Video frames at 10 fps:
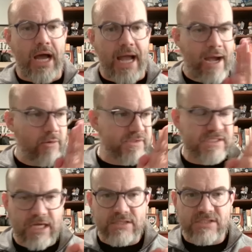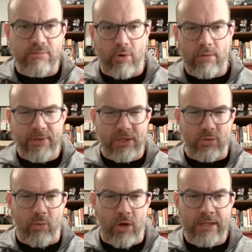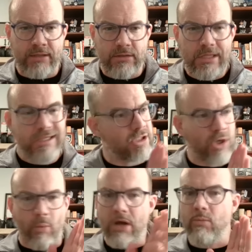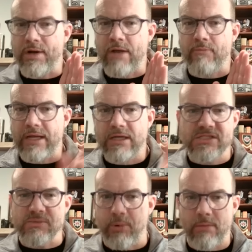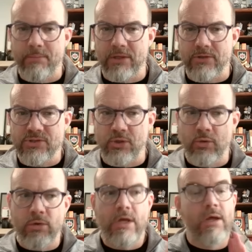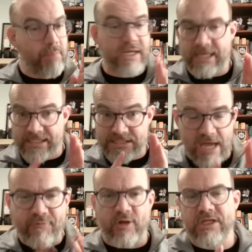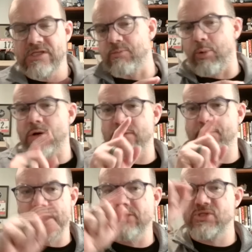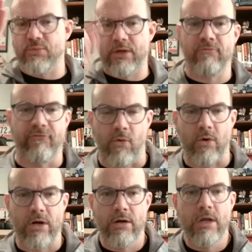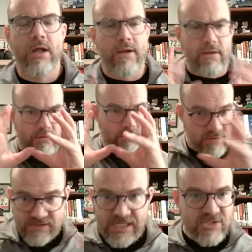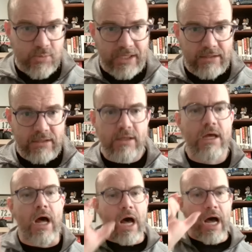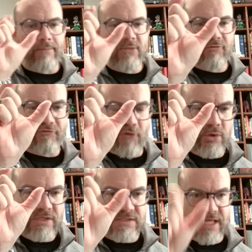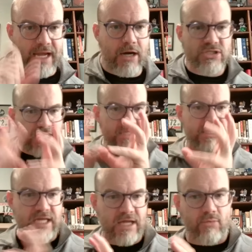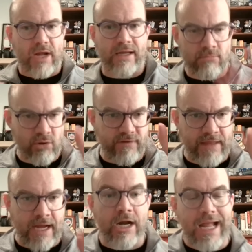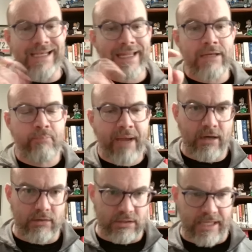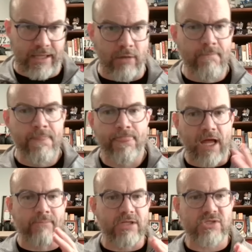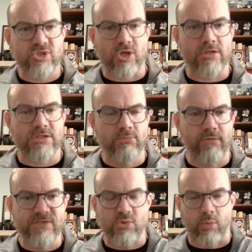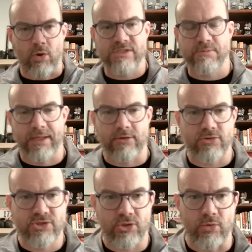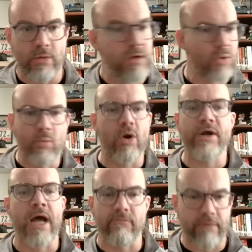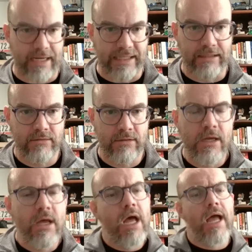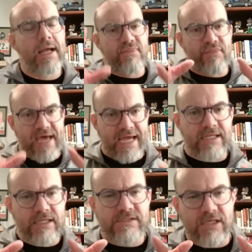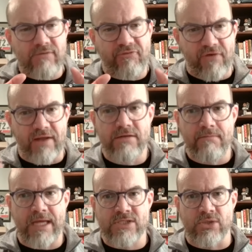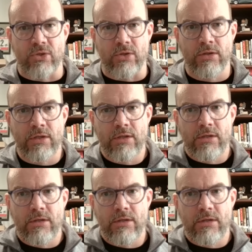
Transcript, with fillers: How does data support pillar one? You know what? We're not ready to support pillar two, but it can definitely support pillars three and four. C suite. I'm going to focus there to get the data right and moving there. And in parallel, I'm going to start to move us towards pillar two. We're not ready. And that is a fundamental,